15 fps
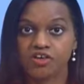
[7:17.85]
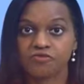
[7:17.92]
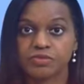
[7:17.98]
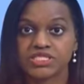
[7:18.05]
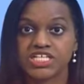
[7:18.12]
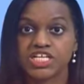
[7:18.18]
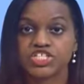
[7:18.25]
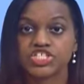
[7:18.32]
of
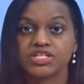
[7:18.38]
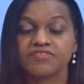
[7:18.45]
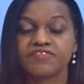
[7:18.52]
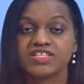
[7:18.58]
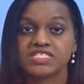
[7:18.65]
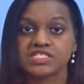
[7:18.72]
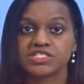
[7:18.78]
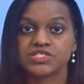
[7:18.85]
potential
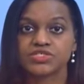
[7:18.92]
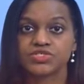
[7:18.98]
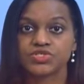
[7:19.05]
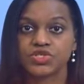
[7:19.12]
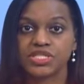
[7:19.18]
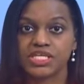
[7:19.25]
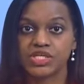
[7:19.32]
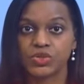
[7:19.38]
visitors
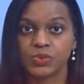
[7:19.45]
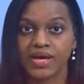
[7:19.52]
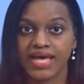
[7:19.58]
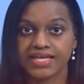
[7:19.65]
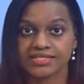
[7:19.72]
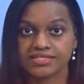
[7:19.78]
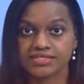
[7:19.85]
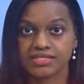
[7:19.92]
to the
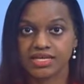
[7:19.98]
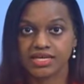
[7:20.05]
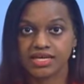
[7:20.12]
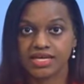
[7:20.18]
U.S.